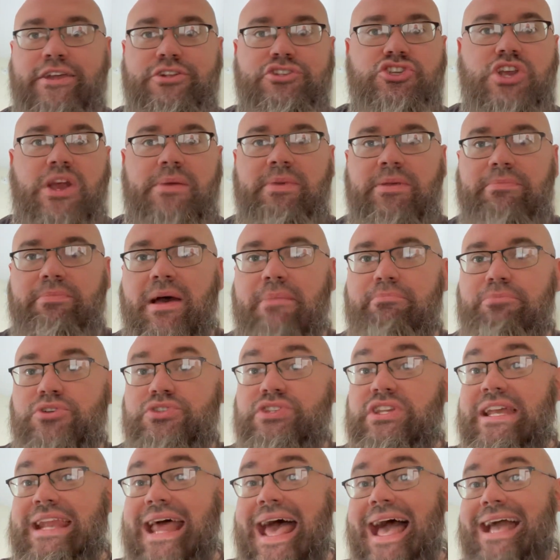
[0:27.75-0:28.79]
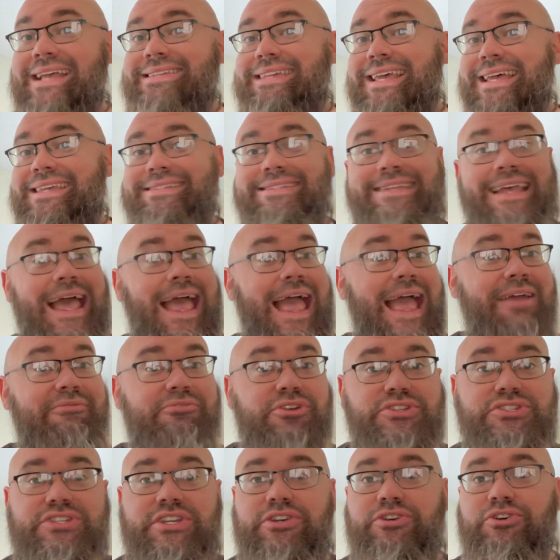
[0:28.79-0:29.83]
Chairman members get access to
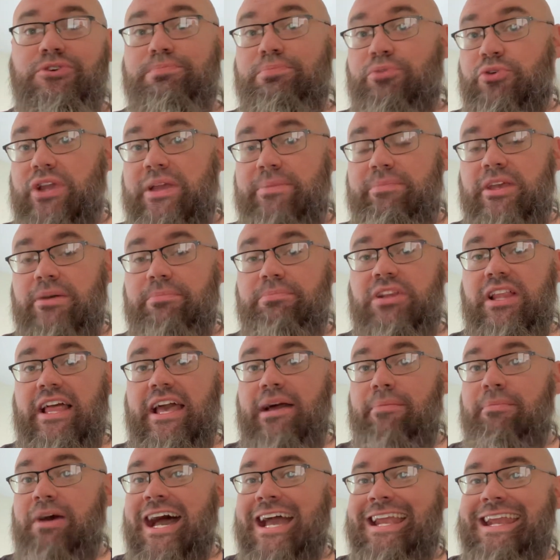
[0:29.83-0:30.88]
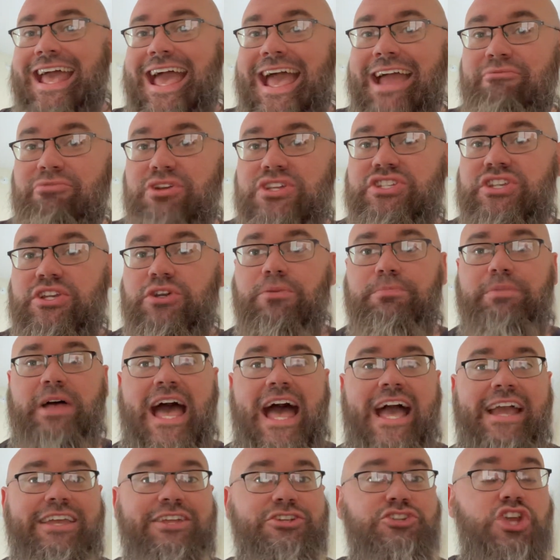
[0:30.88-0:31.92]
every single premium play of mine, every single
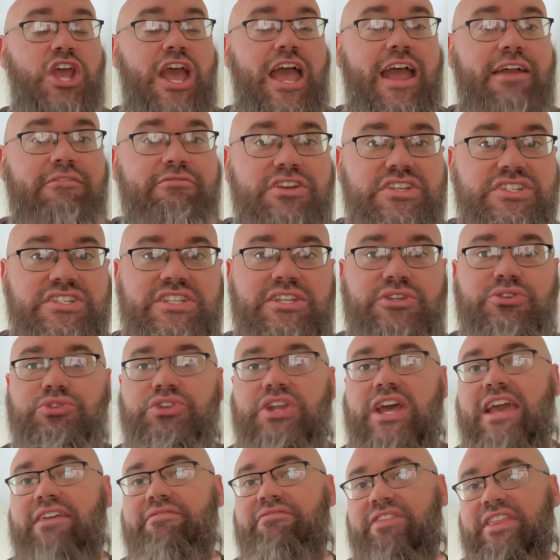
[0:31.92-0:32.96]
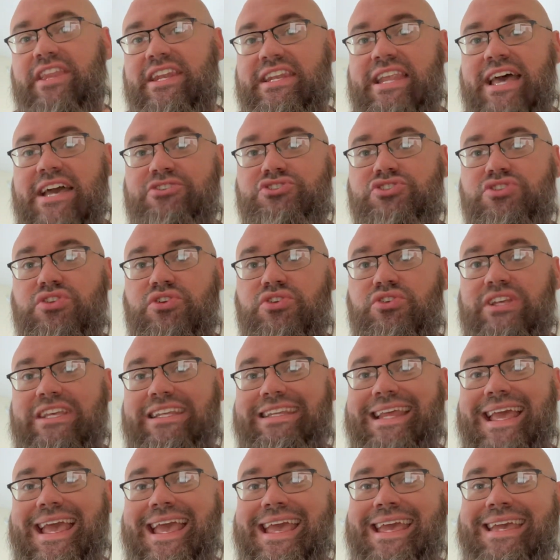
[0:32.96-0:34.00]
package, every single day for the next 30
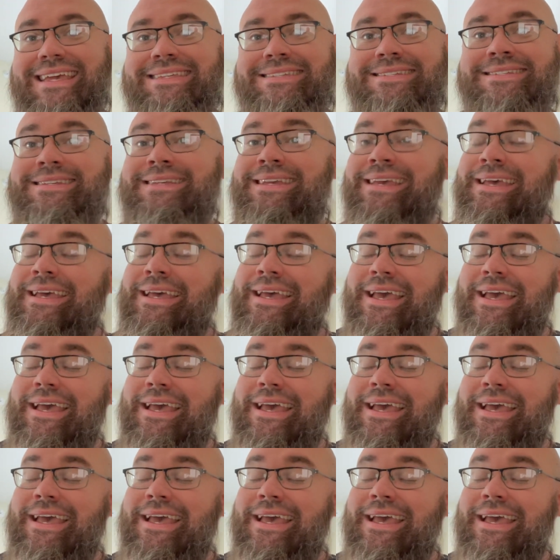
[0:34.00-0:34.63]
days.